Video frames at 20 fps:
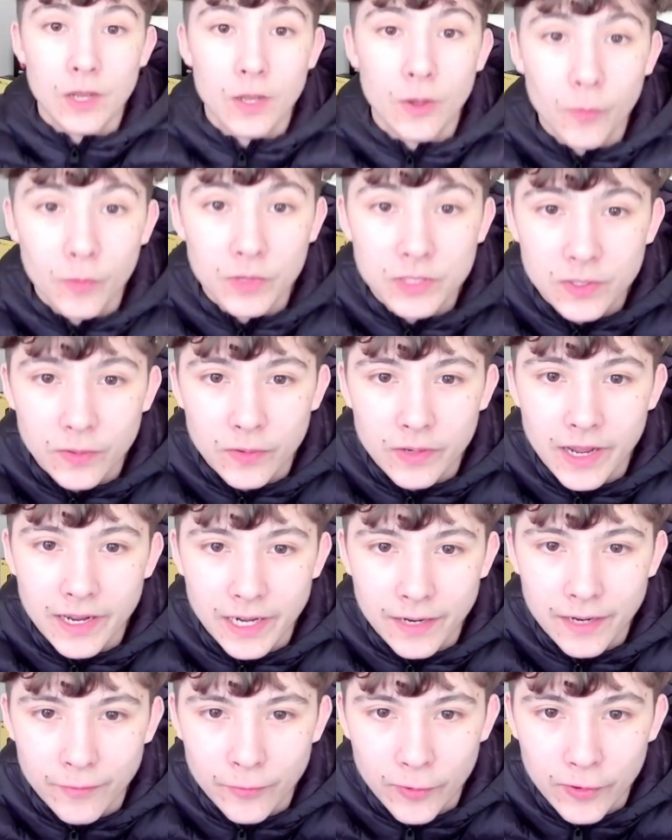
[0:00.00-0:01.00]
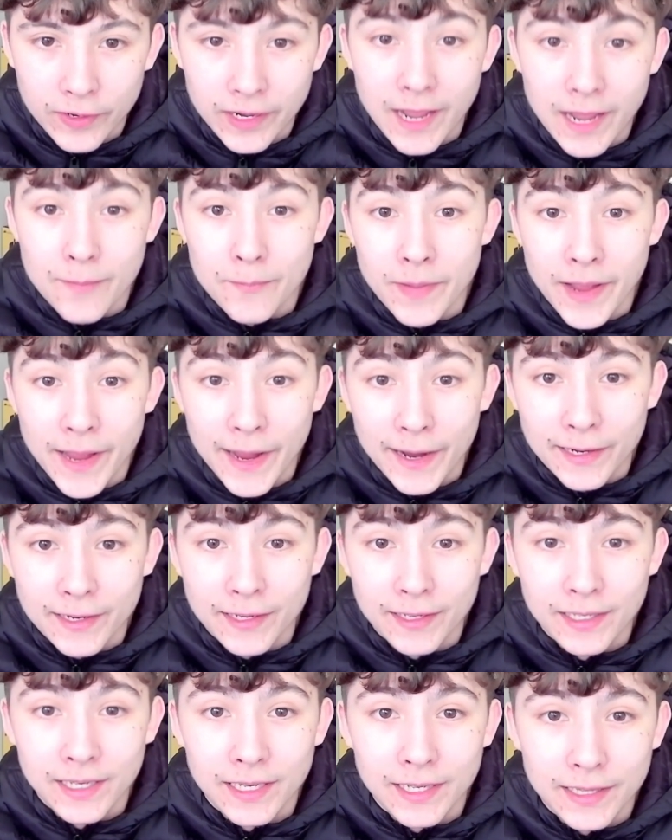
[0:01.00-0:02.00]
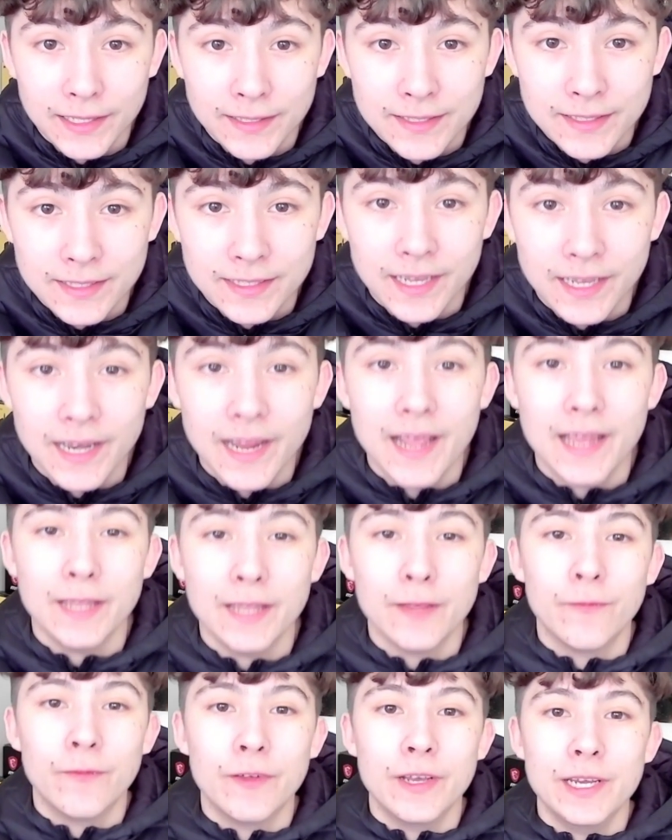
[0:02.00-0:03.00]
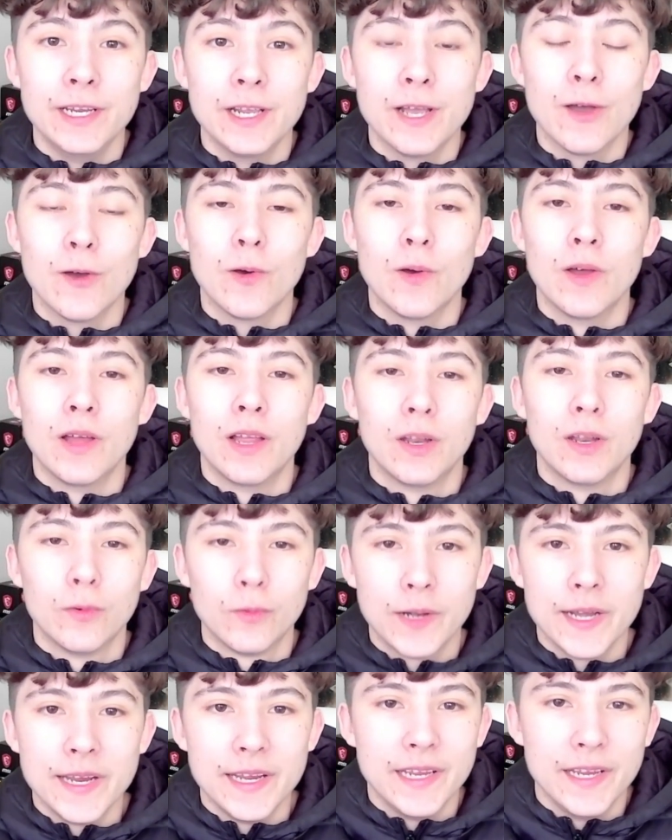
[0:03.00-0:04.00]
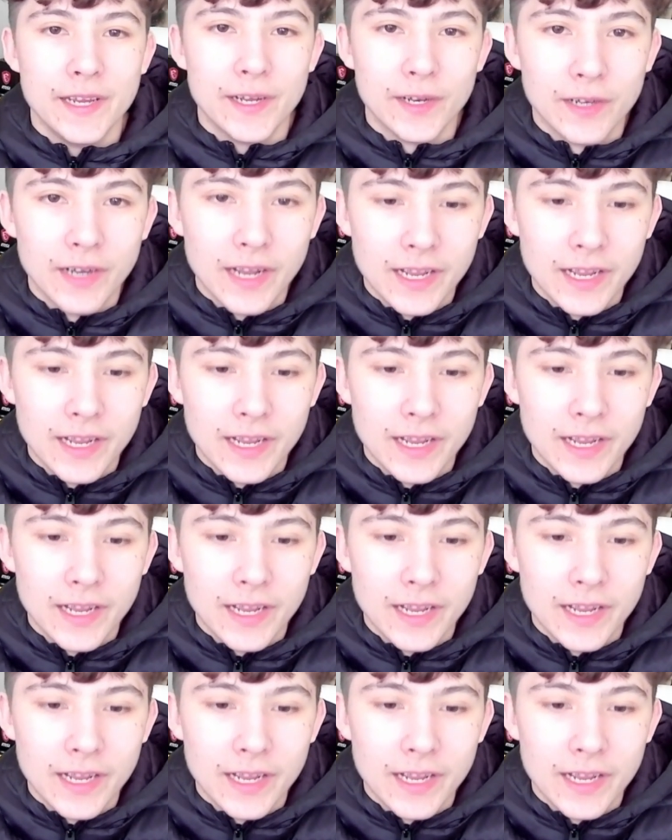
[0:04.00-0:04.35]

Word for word: What's going on, everyone? I'm back. This is gonna end the video right here.